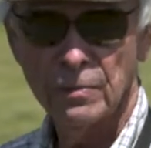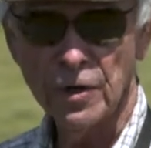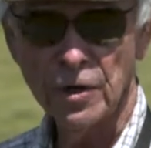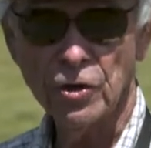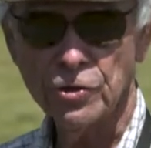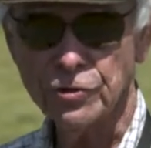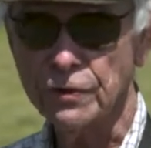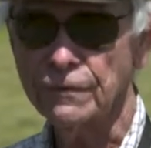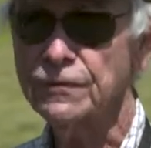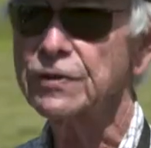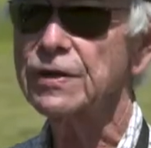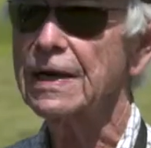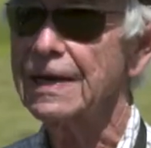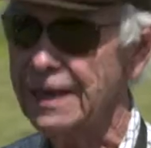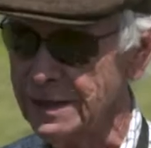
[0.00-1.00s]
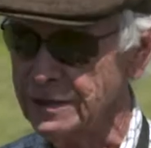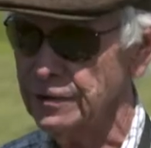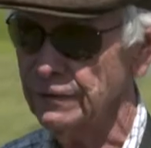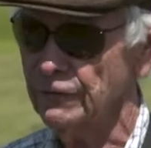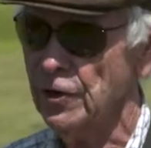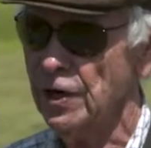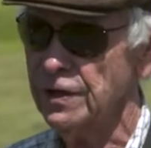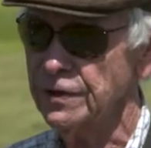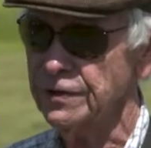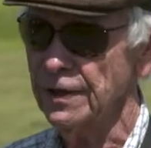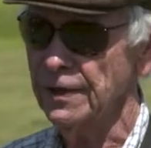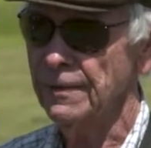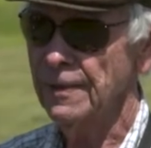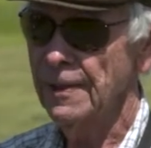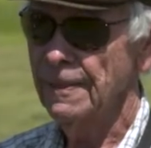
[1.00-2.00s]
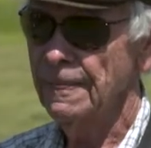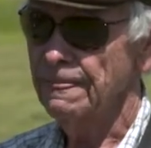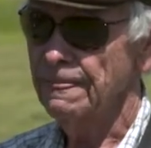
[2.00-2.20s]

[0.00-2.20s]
because of selective grazing.